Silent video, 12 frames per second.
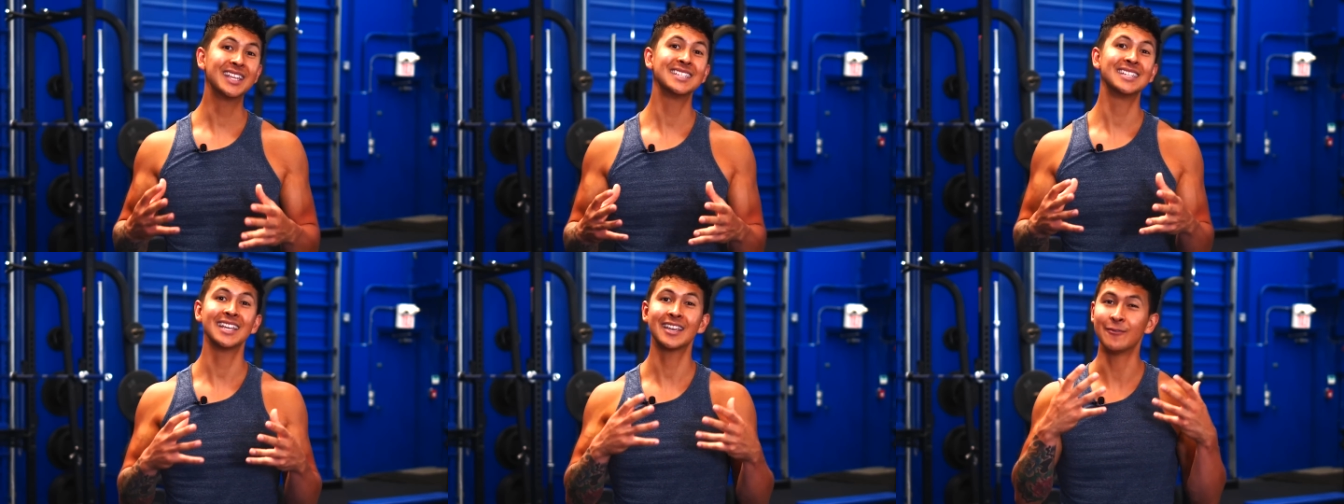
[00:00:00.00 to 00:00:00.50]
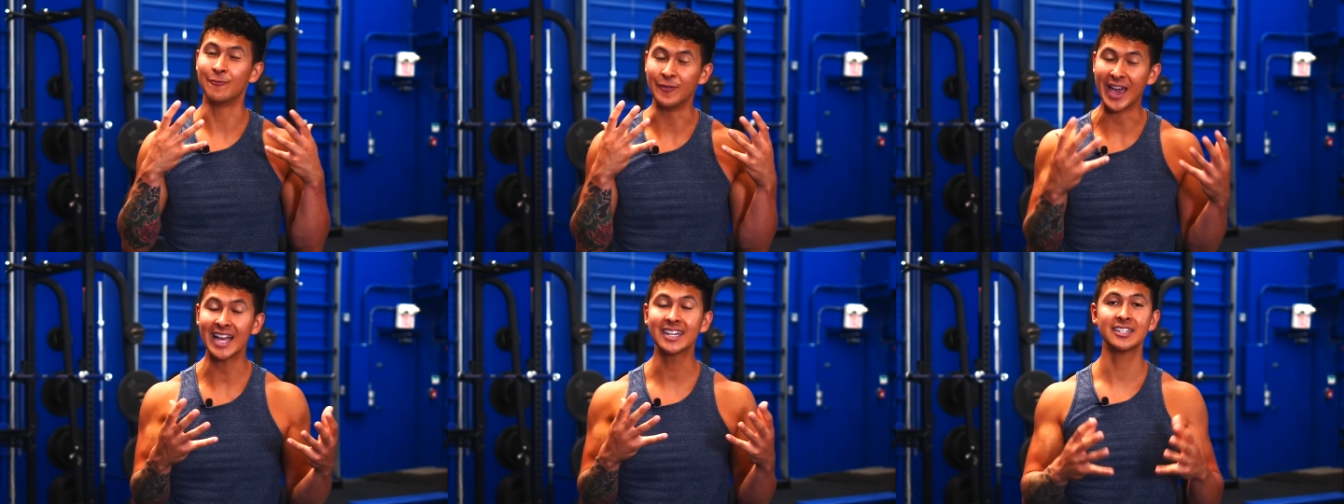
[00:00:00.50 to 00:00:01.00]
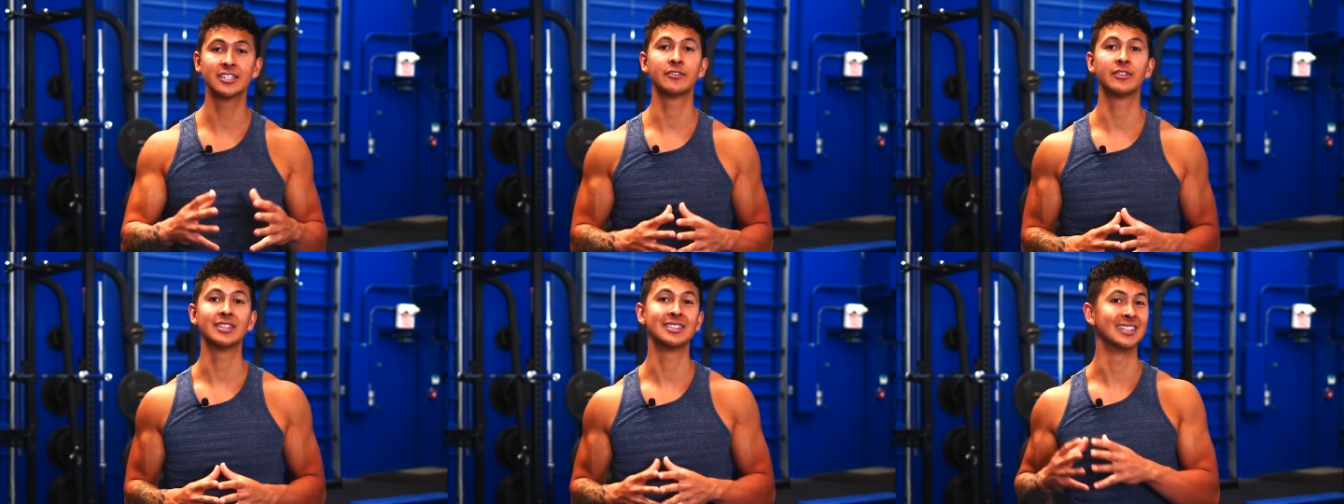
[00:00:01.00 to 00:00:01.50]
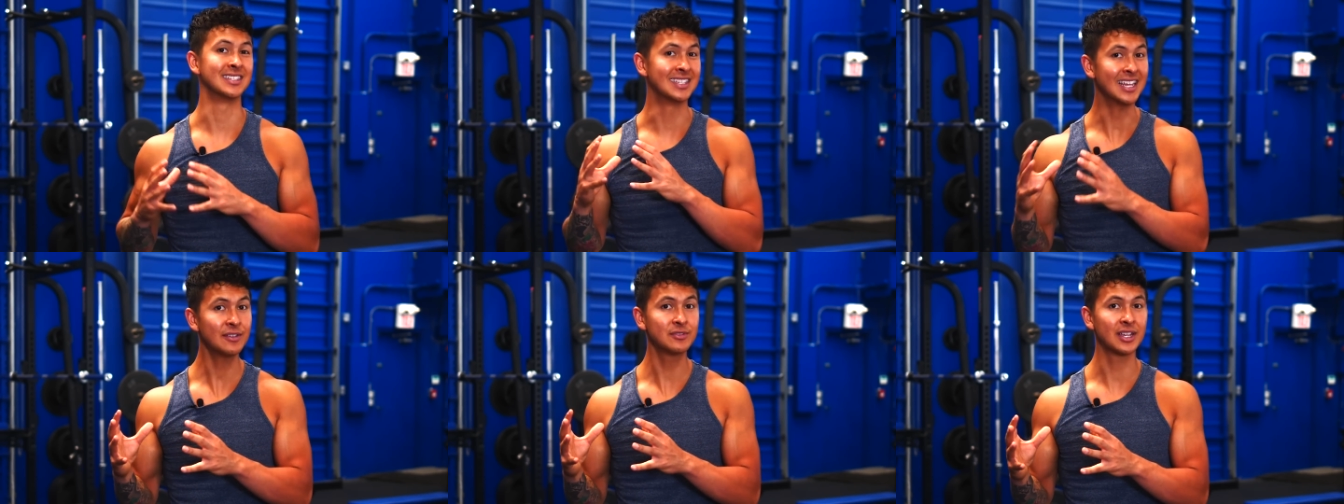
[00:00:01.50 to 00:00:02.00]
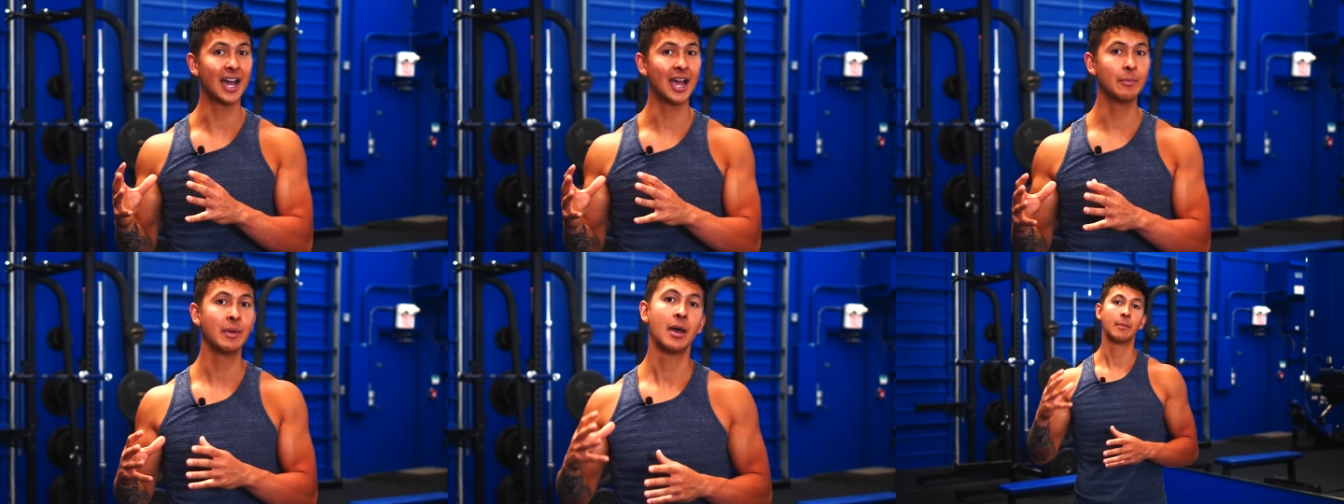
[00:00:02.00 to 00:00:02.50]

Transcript: can take advantage of this to save time